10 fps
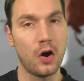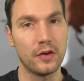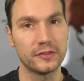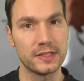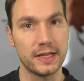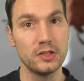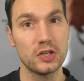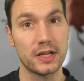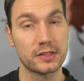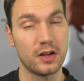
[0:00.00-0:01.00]
of this
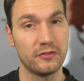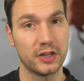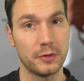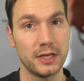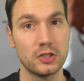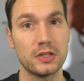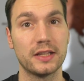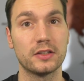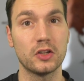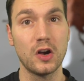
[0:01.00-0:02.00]
Nginx configuration
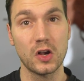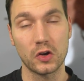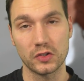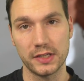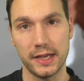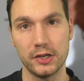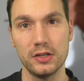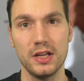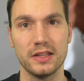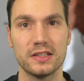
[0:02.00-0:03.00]
and the Docker container,